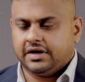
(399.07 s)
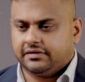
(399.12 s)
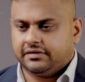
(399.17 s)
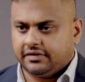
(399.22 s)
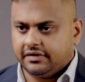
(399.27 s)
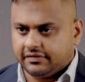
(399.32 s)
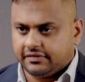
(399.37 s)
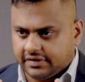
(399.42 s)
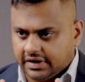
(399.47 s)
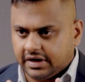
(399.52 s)

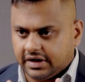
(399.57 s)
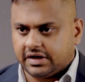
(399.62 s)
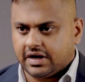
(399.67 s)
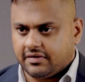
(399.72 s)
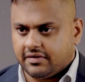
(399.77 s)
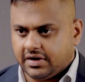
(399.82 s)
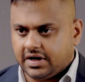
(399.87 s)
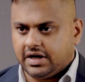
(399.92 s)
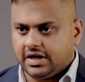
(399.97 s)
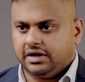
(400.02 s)
existing
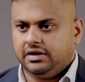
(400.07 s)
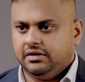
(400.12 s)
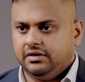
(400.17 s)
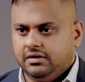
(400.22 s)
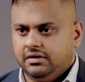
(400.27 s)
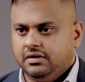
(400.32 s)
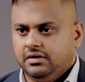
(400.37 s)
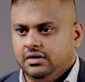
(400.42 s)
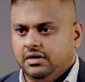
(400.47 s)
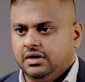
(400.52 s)
tower line
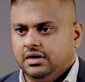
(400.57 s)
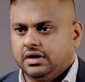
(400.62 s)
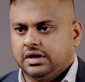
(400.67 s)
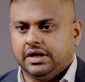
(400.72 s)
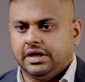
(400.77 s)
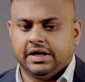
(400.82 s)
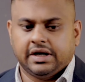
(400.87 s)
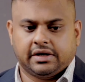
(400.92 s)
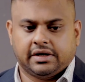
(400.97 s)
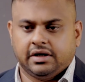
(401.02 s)

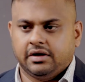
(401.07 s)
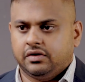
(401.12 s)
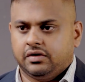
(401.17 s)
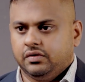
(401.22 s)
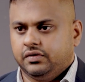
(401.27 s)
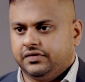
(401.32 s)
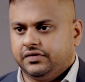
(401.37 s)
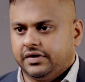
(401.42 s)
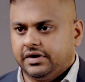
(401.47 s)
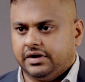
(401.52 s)
connecting
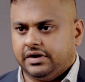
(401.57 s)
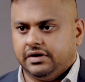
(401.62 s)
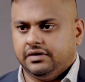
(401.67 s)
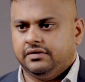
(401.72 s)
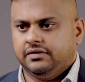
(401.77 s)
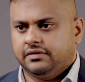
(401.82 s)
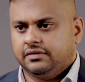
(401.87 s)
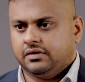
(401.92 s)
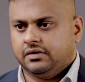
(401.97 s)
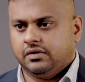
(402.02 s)
two
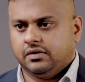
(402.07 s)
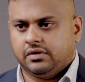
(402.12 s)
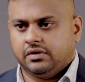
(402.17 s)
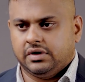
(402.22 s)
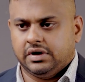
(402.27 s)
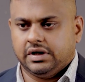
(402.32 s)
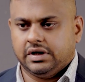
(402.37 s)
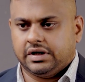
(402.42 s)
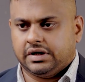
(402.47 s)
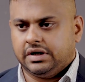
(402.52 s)
cities or
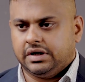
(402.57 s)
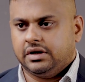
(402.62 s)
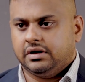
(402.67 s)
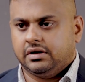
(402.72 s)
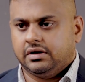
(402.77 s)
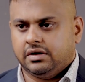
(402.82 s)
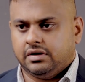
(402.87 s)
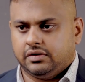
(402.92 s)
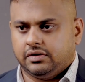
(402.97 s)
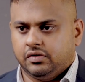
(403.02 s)

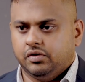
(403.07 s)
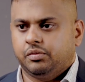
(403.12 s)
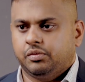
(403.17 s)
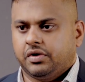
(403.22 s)
connecting two